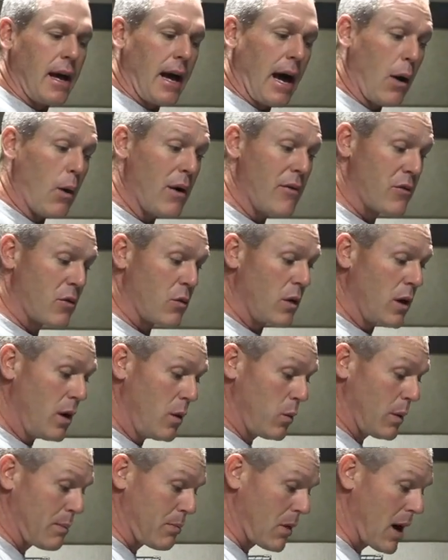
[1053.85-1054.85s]
However,
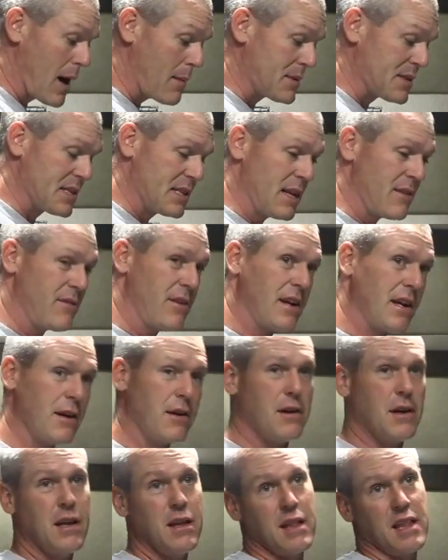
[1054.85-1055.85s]
we promised in that video